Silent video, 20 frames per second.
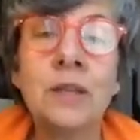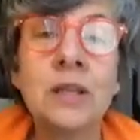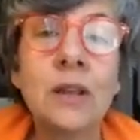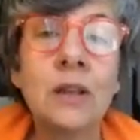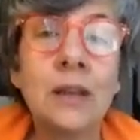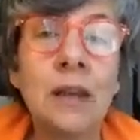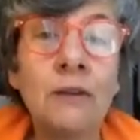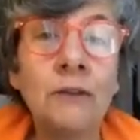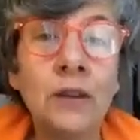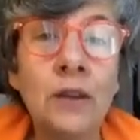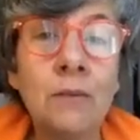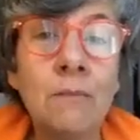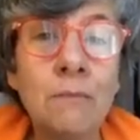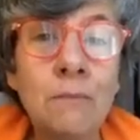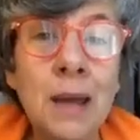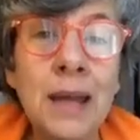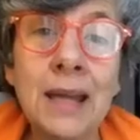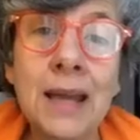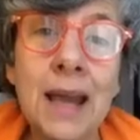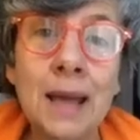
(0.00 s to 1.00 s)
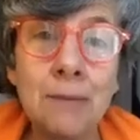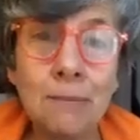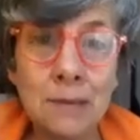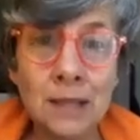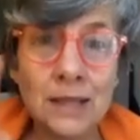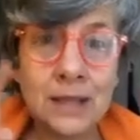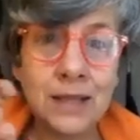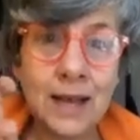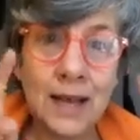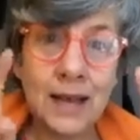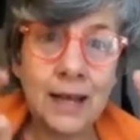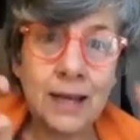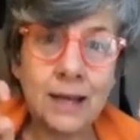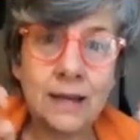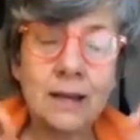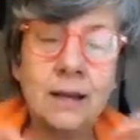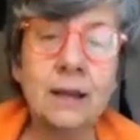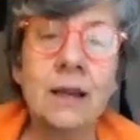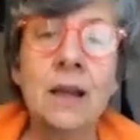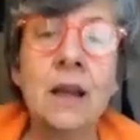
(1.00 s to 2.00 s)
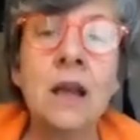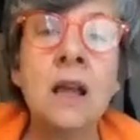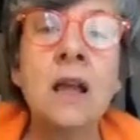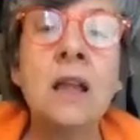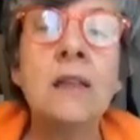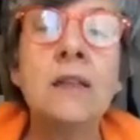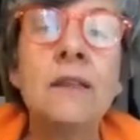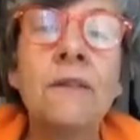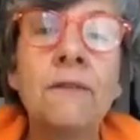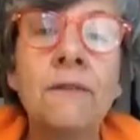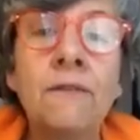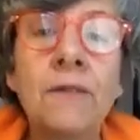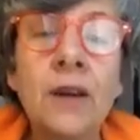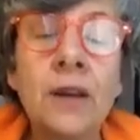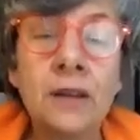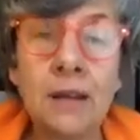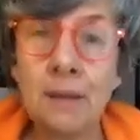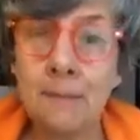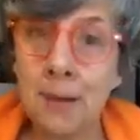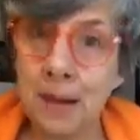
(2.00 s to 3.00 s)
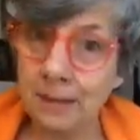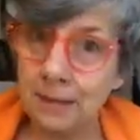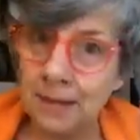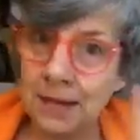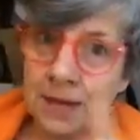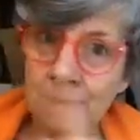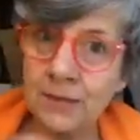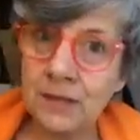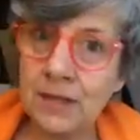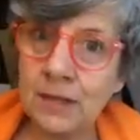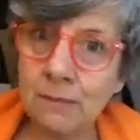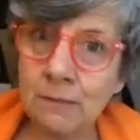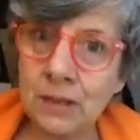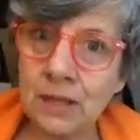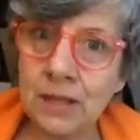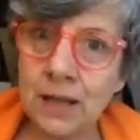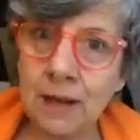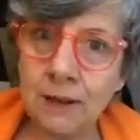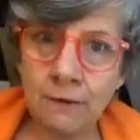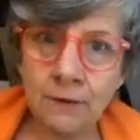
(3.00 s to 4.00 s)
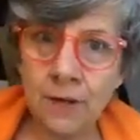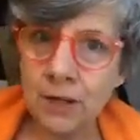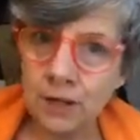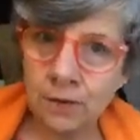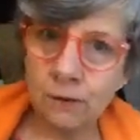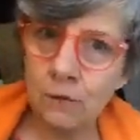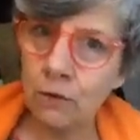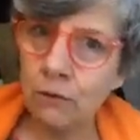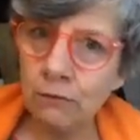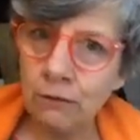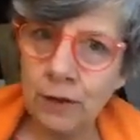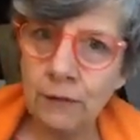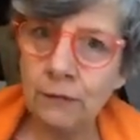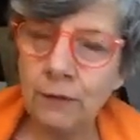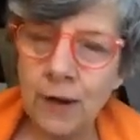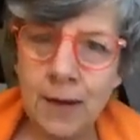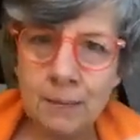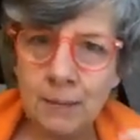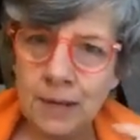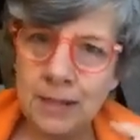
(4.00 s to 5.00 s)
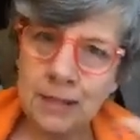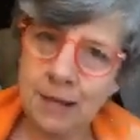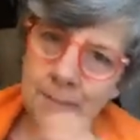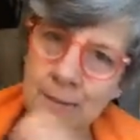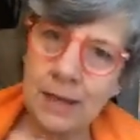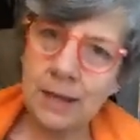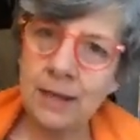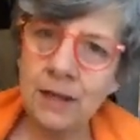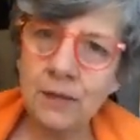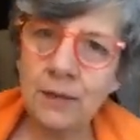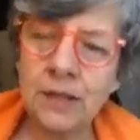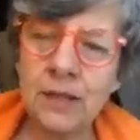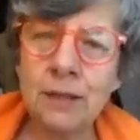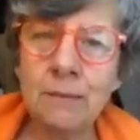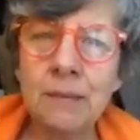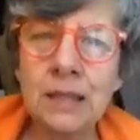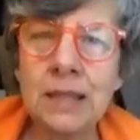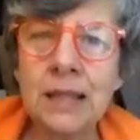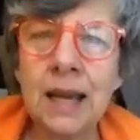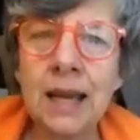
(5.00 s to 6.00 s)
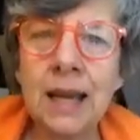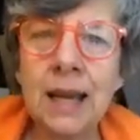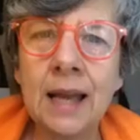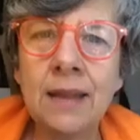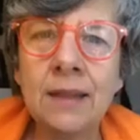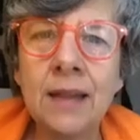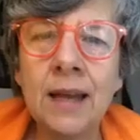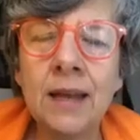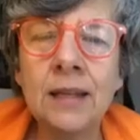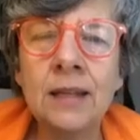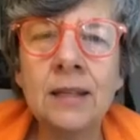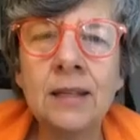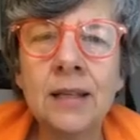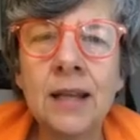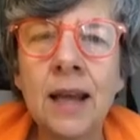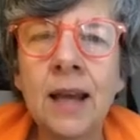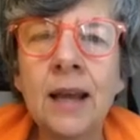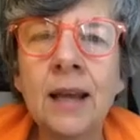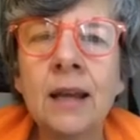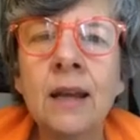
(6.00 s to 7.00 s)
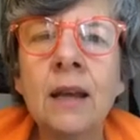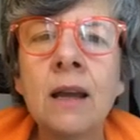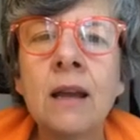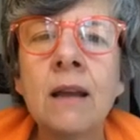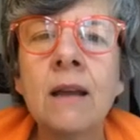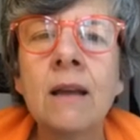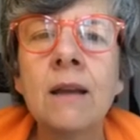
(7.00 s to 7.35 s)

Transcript: So if you make a mistake, a magnificent mistake, first of all, reframe it's a magnificent mistake, and then you say,